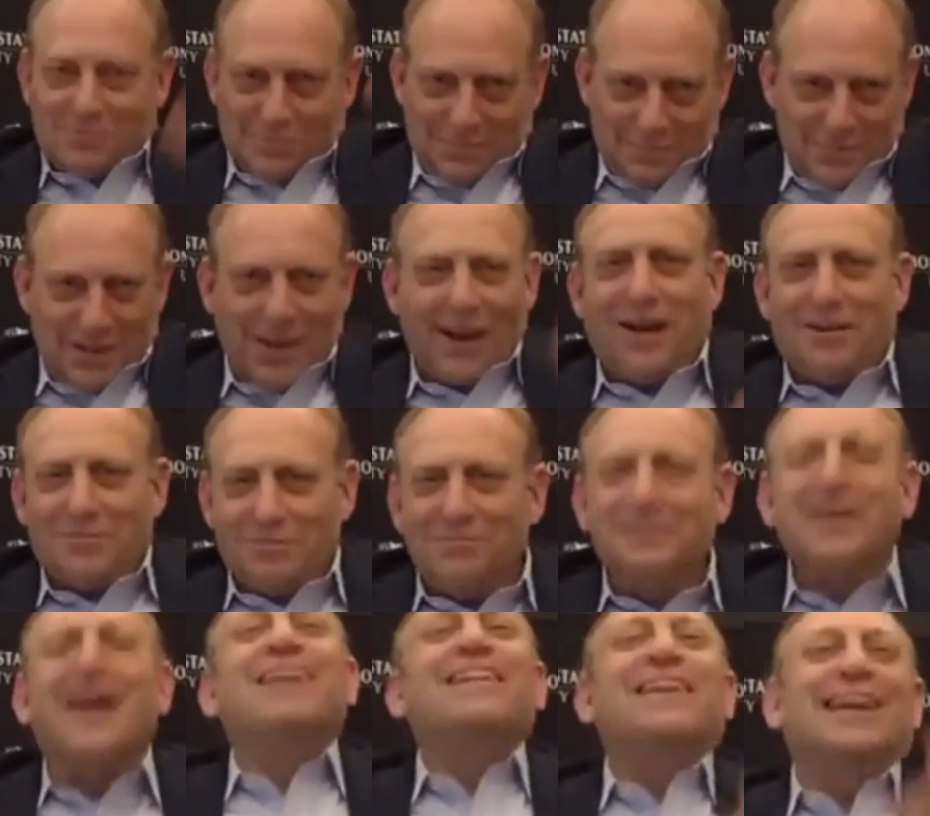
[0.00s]
No.
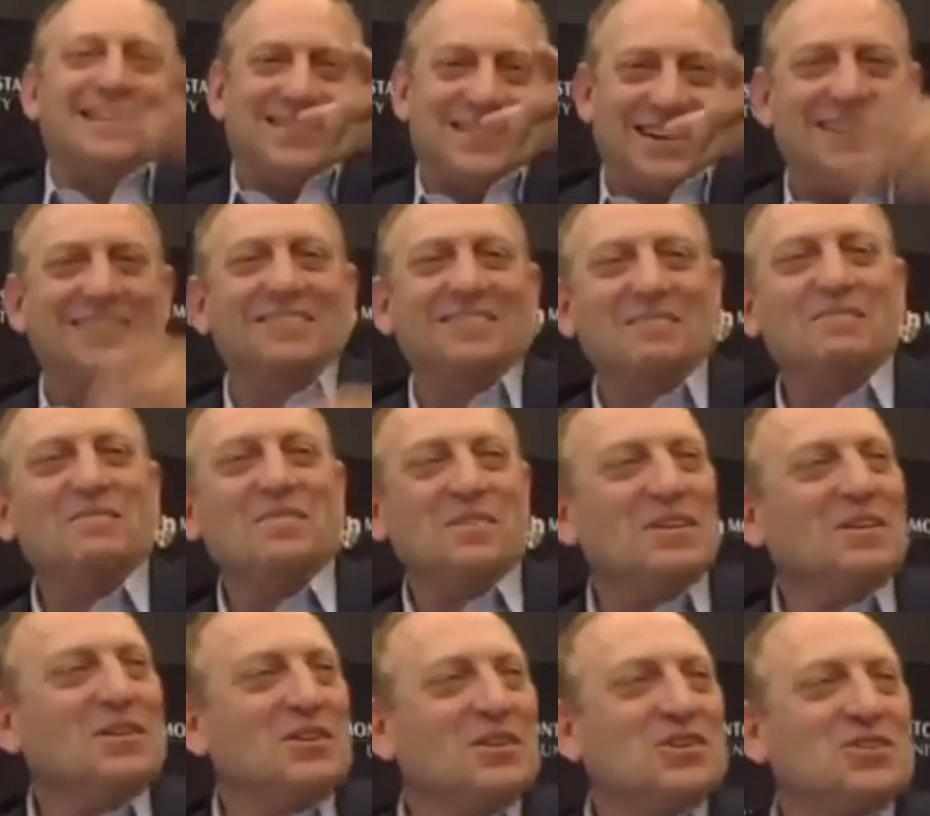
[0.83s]
Yeah, that's right.
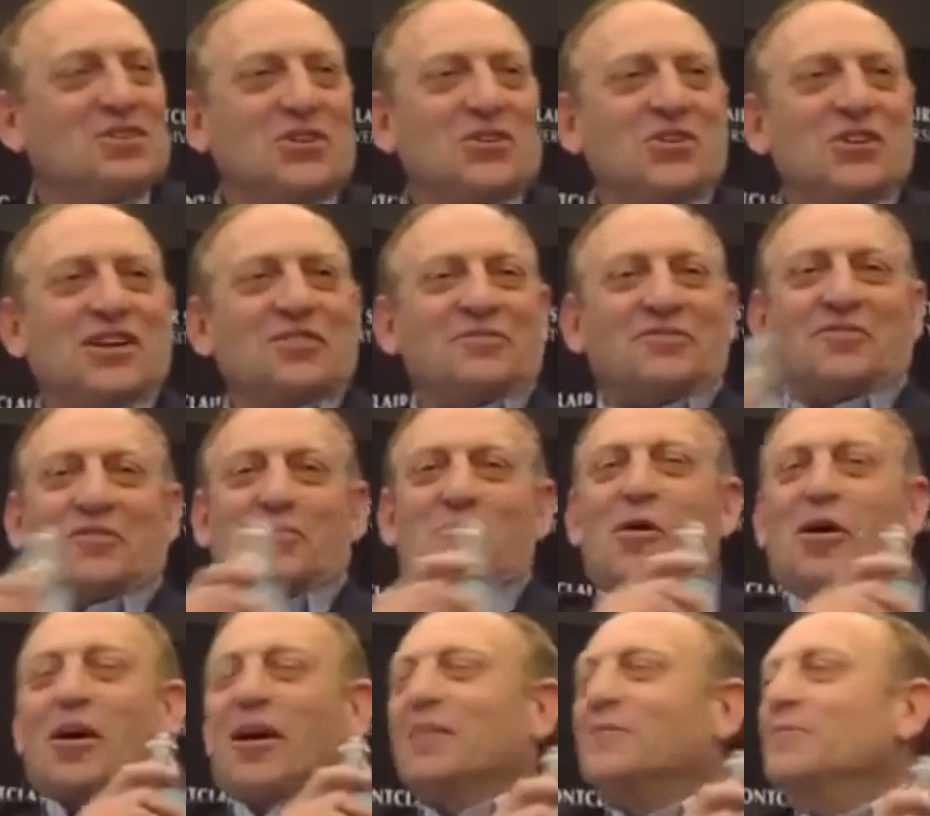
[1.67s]
Tune in for
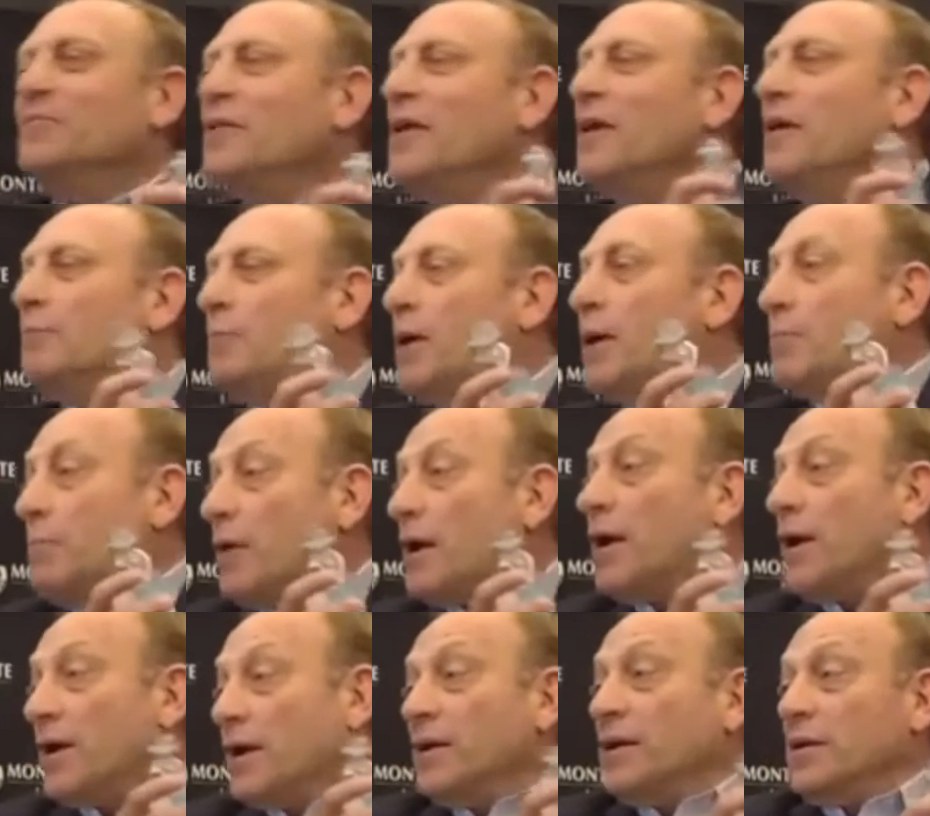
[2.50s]
more.
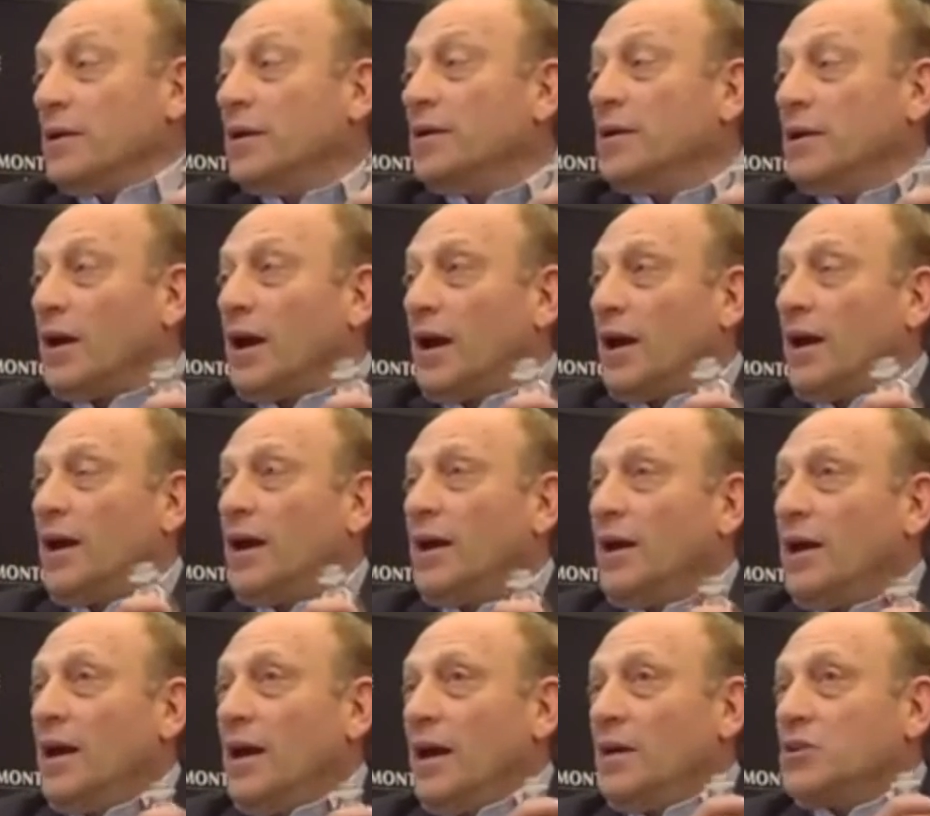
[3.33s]

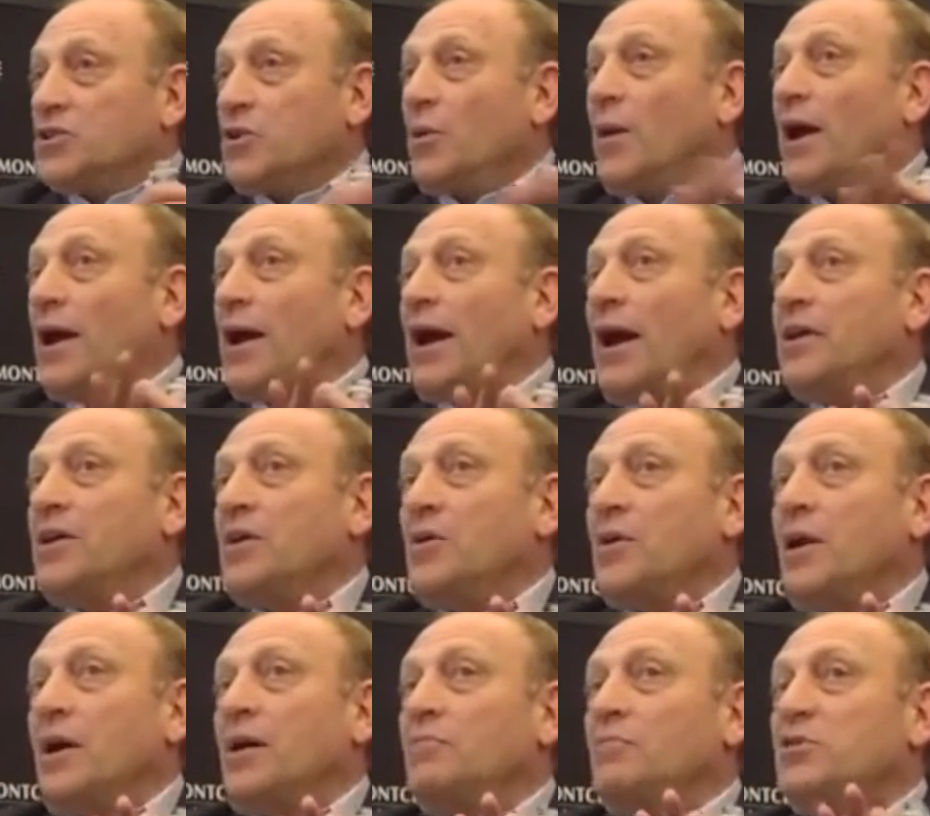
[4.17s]
I
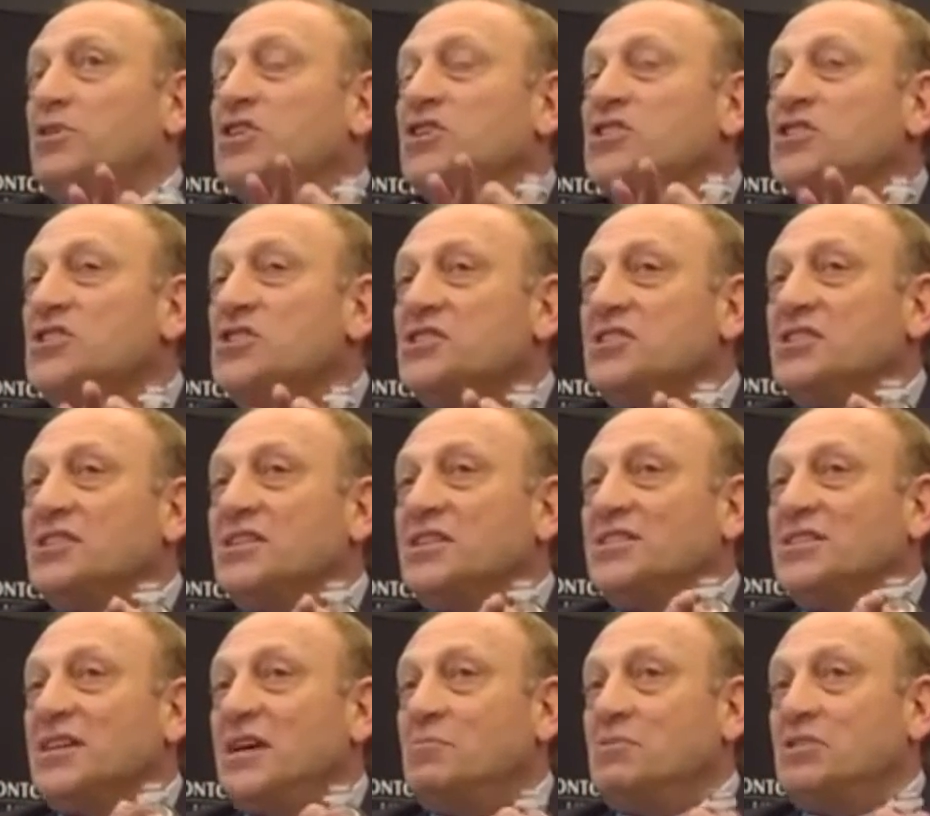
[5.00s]
don't, which isn't the
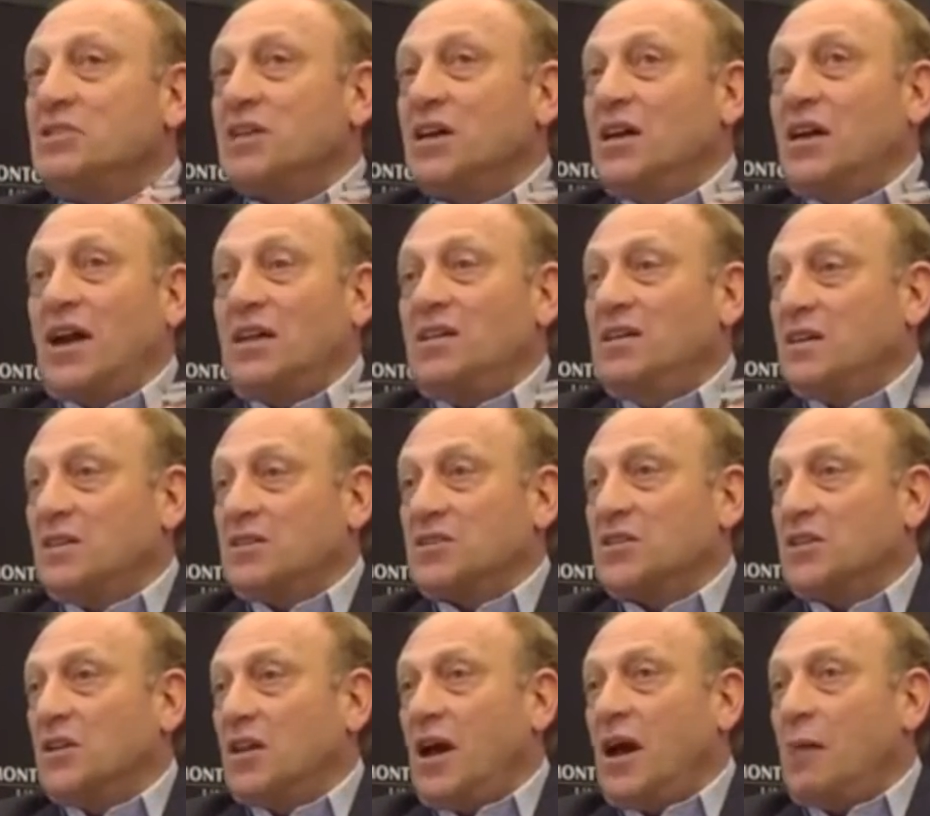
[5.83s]
same as saying I think
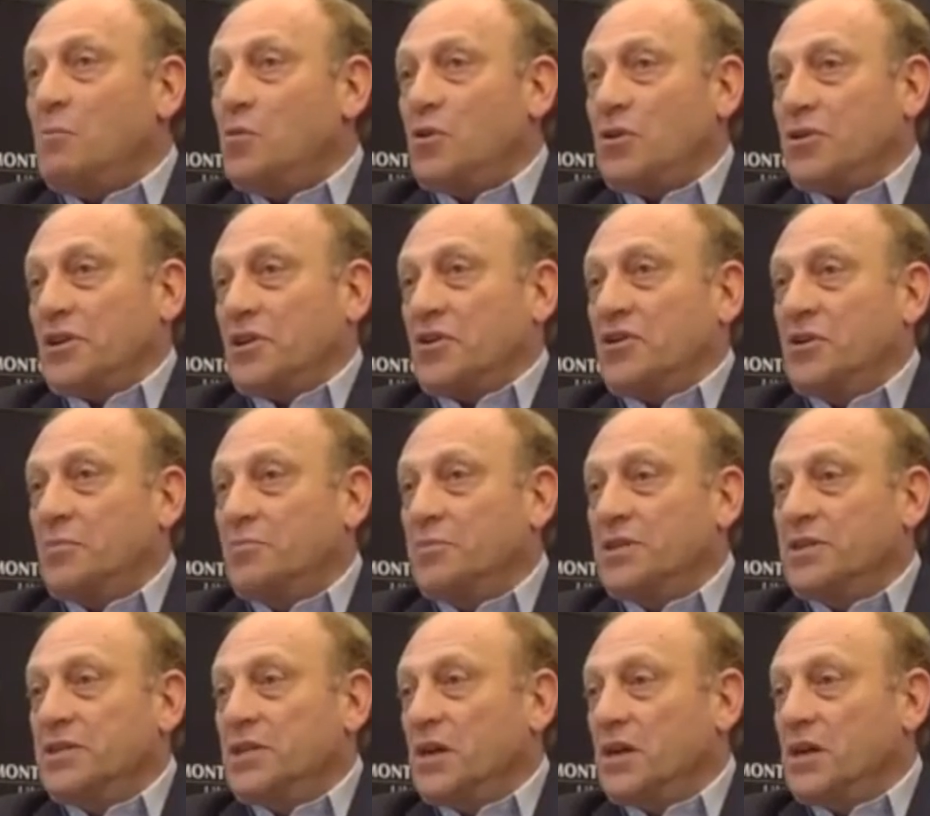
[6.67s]
there's a lot more that could have
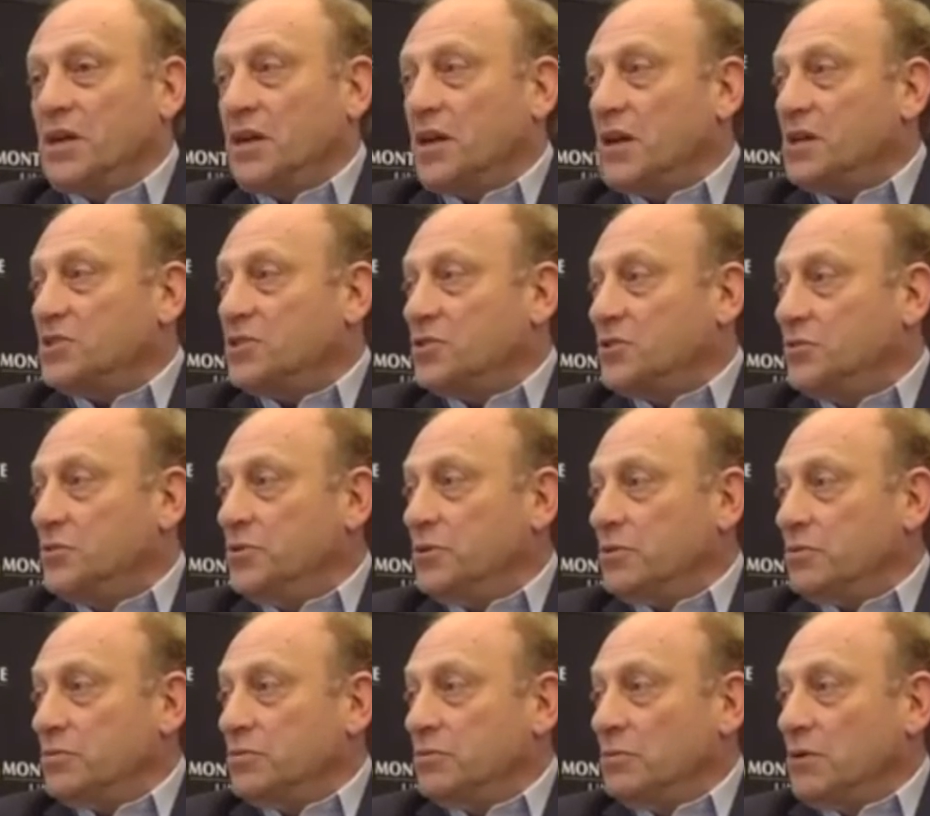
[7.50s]
been done a lot
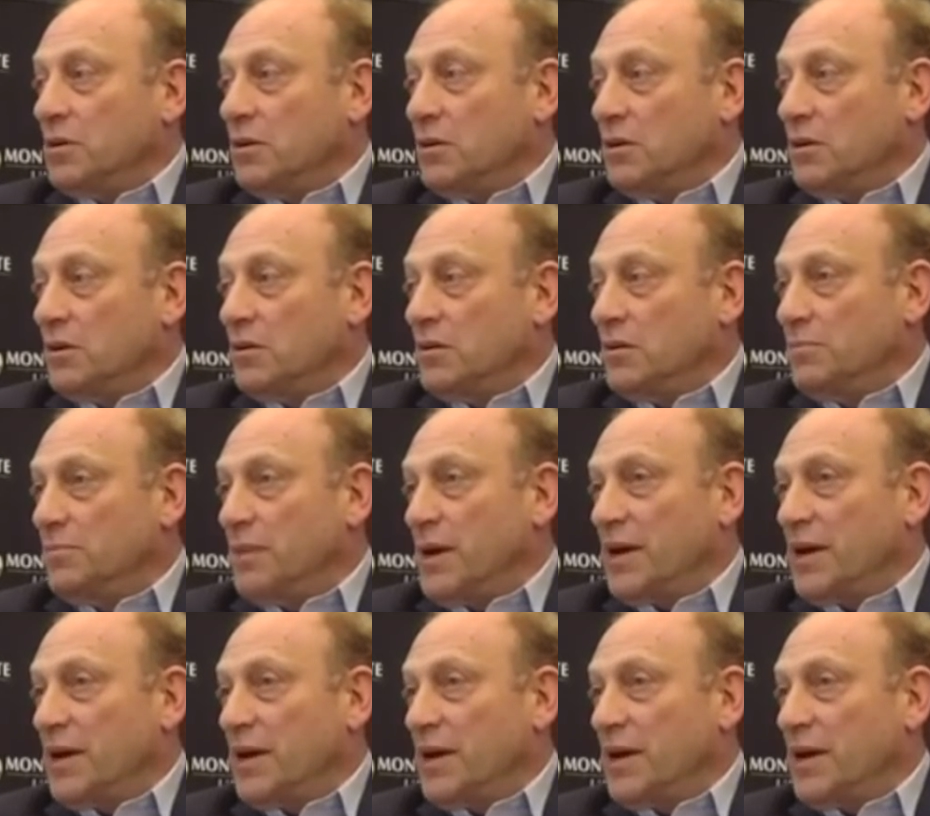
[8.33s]
sooner. About